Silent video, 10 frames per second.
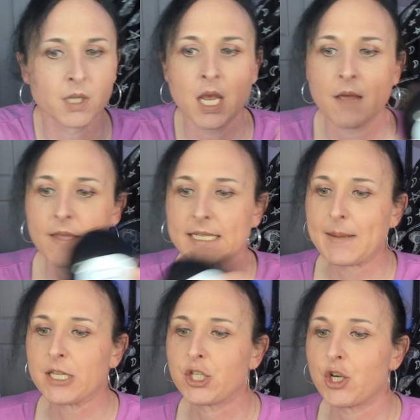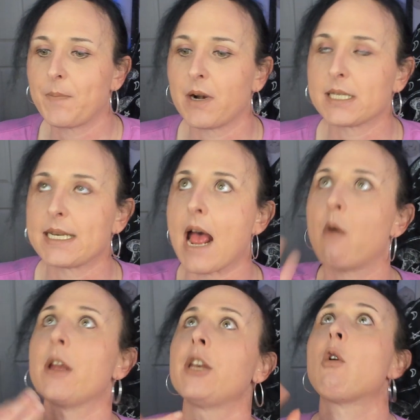This means Jupiter's now
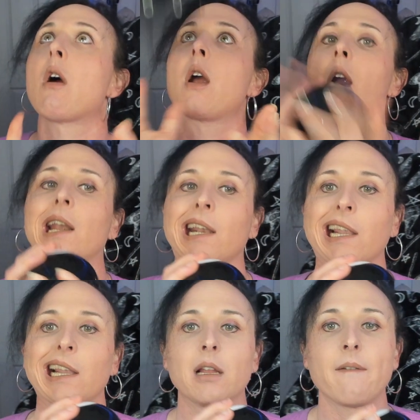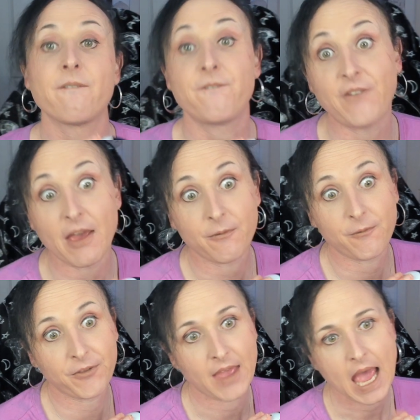in your
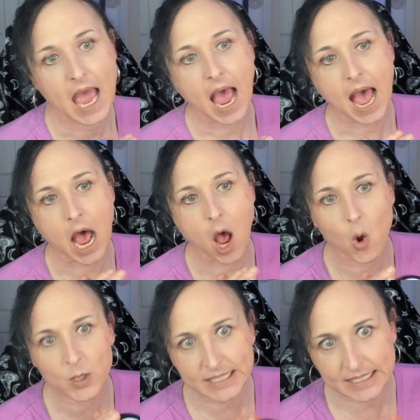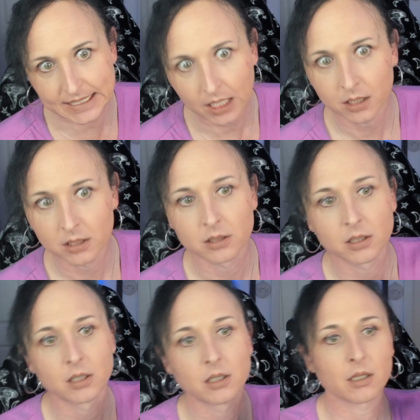5th house.
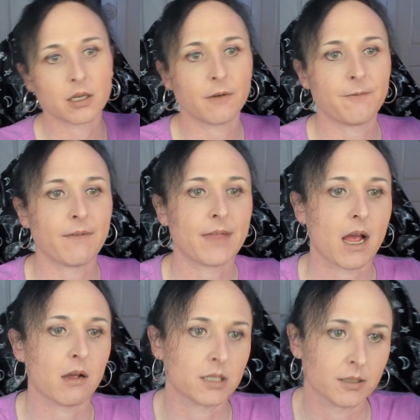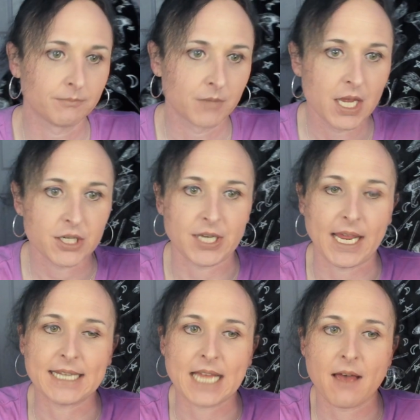Your 5th house.
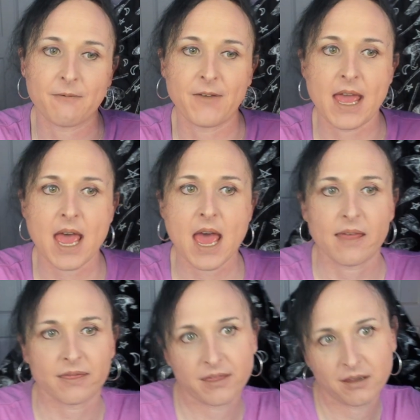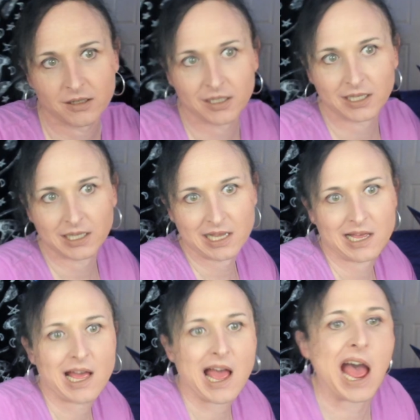She's a 5th
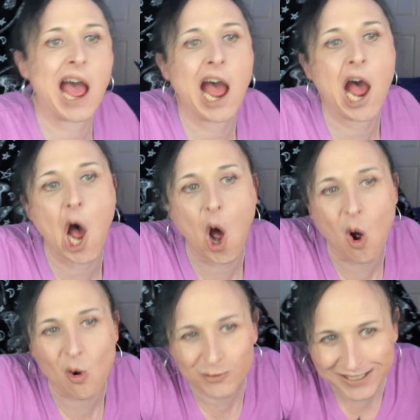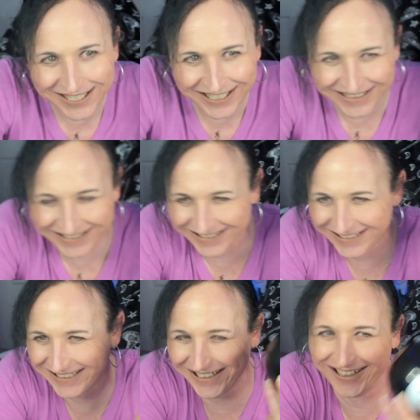house.
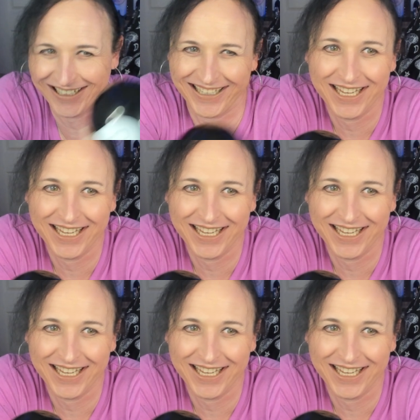Sorry.